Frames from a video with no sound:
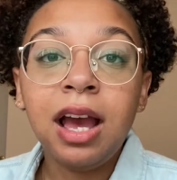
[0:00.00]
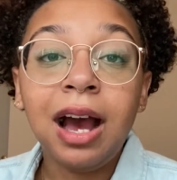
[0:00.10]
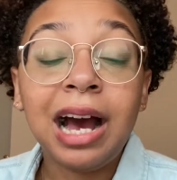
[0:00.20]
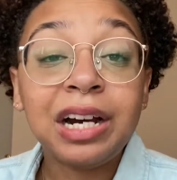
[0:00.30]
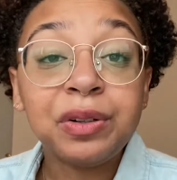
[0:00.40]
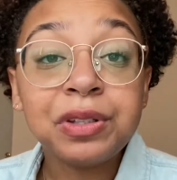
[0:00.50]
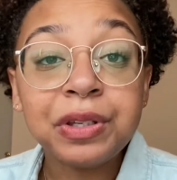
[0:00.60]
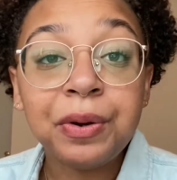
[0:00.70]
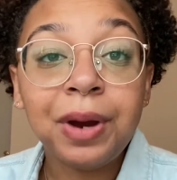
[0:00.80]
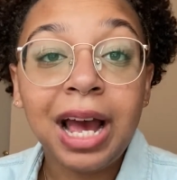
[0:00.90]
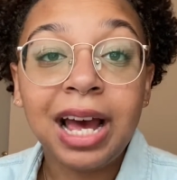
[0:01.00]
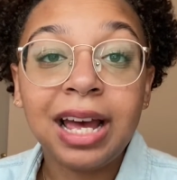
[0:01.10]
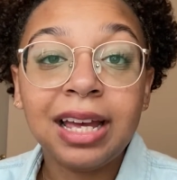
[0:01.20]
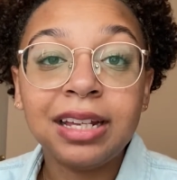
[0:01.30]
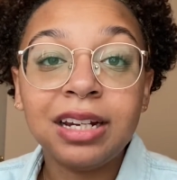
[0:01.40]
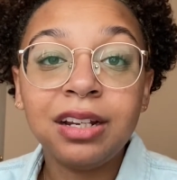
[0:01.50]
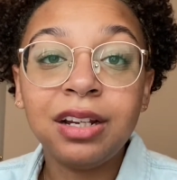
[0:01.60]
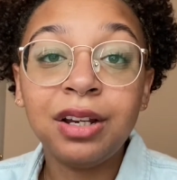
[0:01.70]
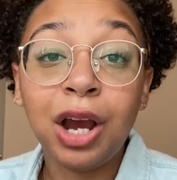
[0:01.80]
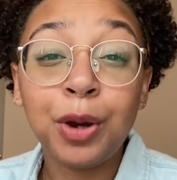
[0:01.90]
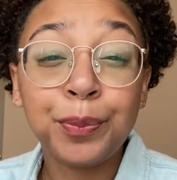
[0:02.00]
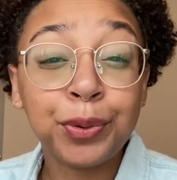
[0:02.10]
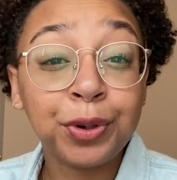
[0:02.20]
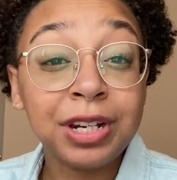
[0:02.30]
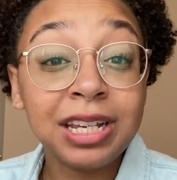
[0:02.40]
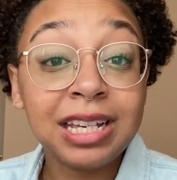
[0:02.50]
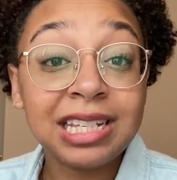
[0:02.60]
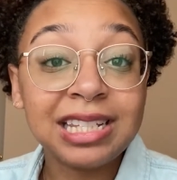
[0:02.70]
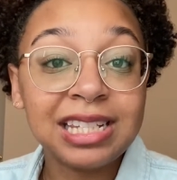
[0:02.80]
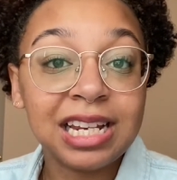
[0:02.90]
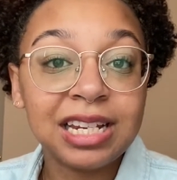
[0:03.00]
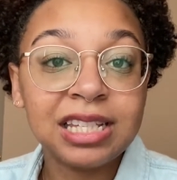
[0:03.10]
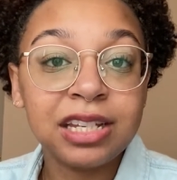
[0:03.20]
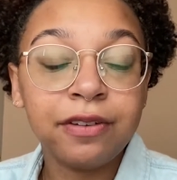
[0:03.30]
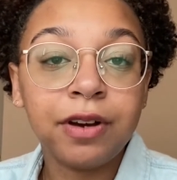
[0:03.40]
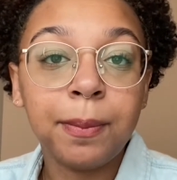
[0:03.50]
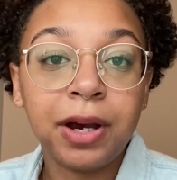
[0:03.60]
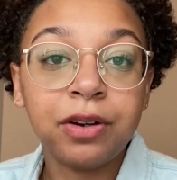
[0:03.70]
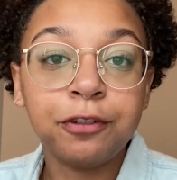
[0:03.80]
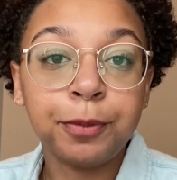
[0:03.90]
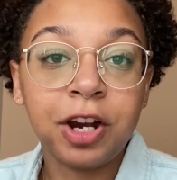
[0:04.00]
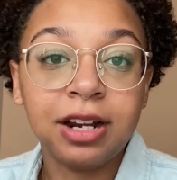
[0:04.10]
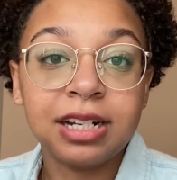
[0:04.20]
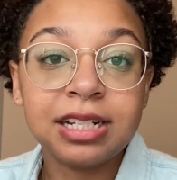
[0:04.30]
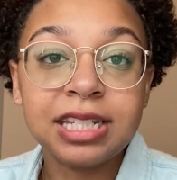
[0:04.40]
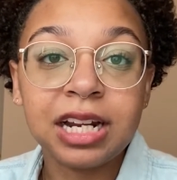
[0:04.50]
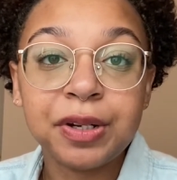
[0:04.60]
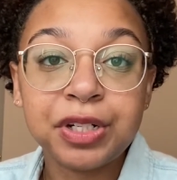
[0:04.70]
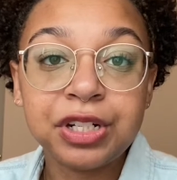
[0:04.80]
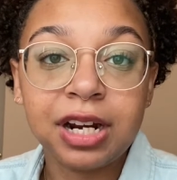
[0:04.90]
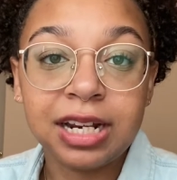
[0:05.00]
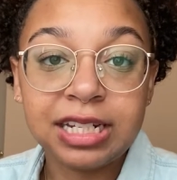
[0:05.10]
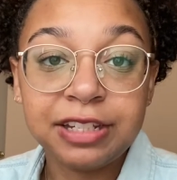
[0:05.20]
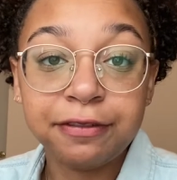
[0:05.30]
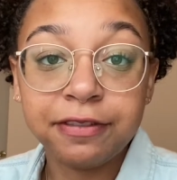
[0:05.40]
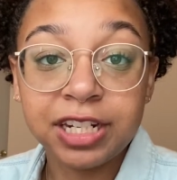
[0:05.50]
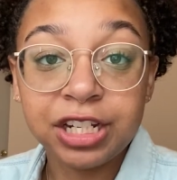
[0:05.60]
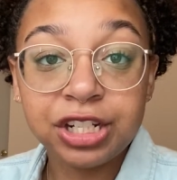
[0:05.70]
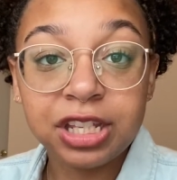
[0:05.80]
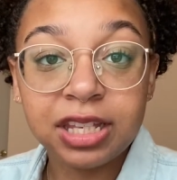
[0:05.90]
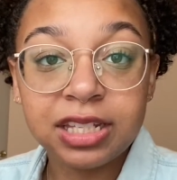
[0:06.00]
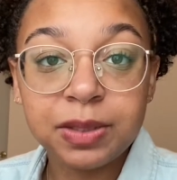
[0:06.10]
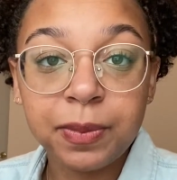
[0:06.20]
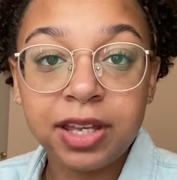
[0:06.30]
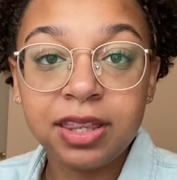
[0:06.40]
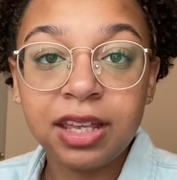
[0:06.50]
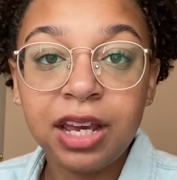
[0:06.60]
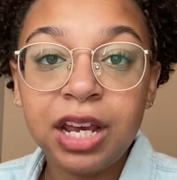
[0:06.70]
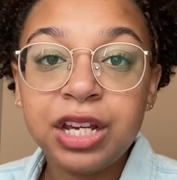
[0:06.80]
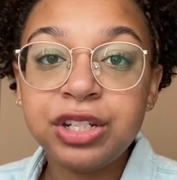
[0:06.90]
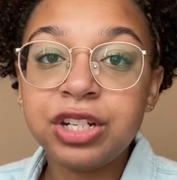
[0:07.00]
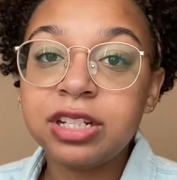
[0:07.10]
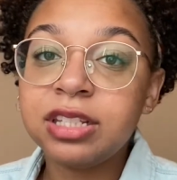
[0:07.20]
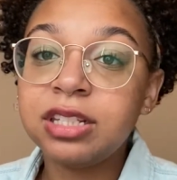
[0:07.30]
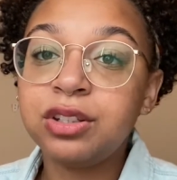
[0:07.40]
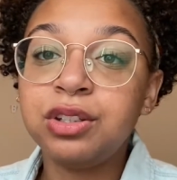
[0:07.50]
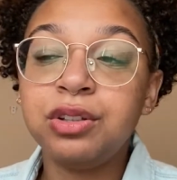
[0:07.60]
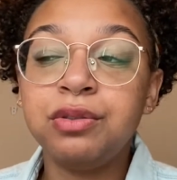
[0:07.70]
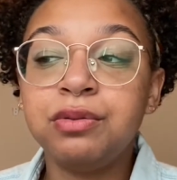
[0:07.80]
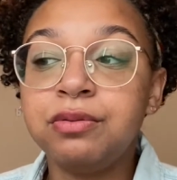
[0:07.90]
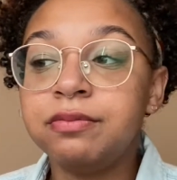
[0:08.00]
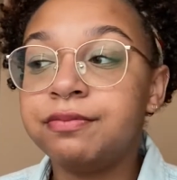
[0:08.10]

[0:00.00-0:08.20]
I also had a pretty extensive amount of products that I was trying to finish this month just to